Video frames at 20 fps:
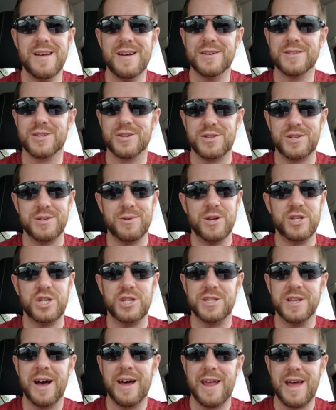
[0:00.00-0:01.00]
So
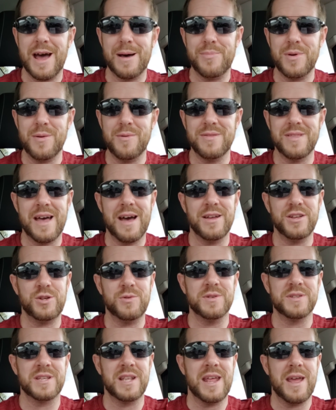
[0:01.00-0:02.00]
she's not happy that she
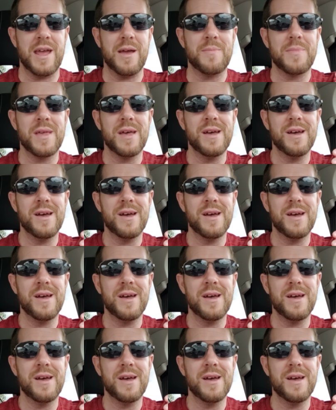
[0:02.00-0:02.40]
was in a